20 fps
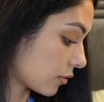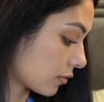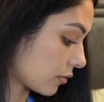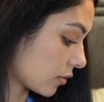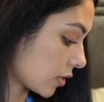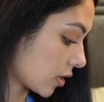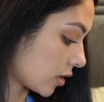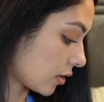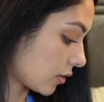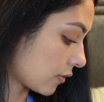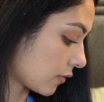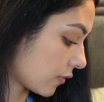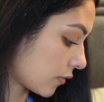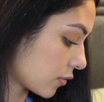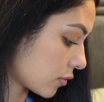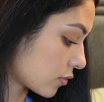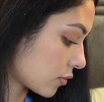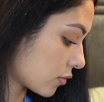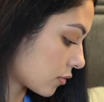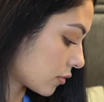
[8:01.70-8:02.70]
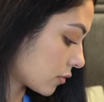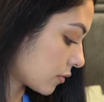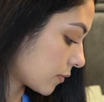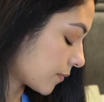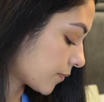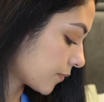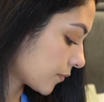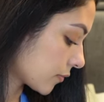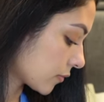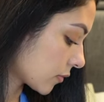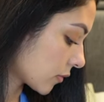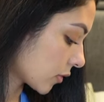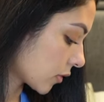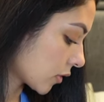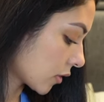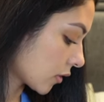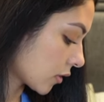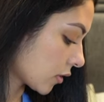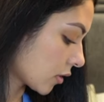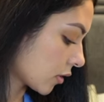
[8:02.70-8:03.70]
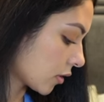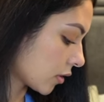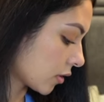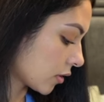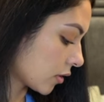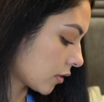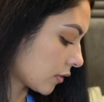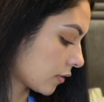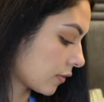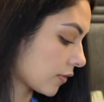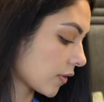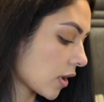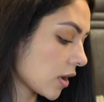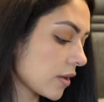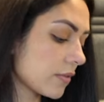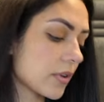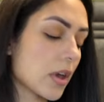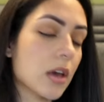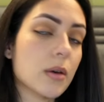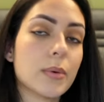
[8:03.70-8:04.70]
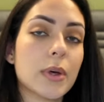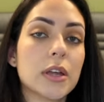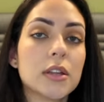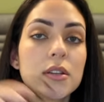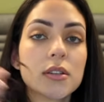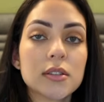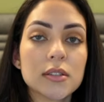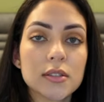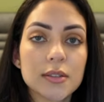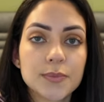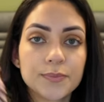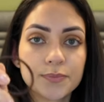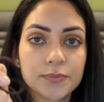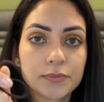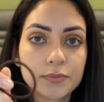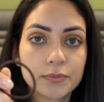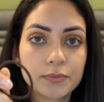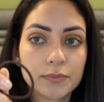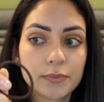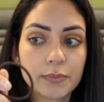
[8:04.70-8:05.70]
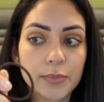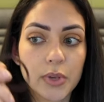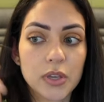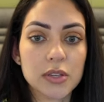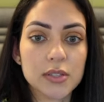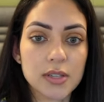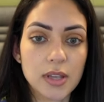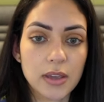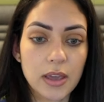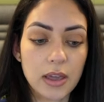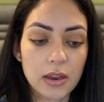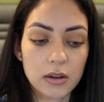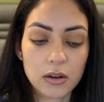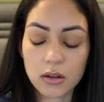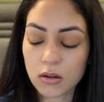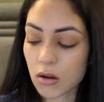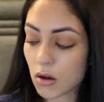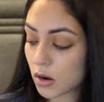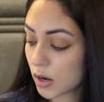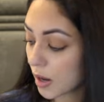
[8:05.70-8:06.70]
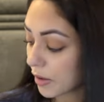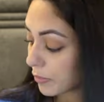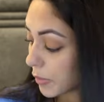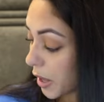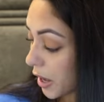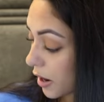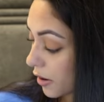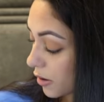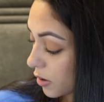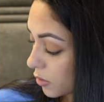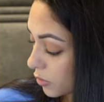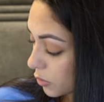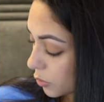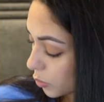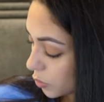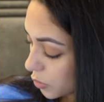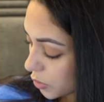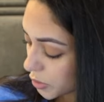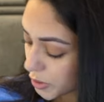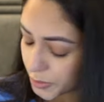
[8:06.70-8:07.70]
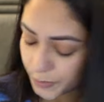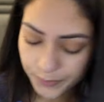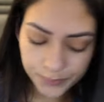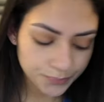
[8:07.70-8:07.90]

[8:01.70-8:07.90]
3, 4, 5 hairbands, because again, I can't have my hair on the ward.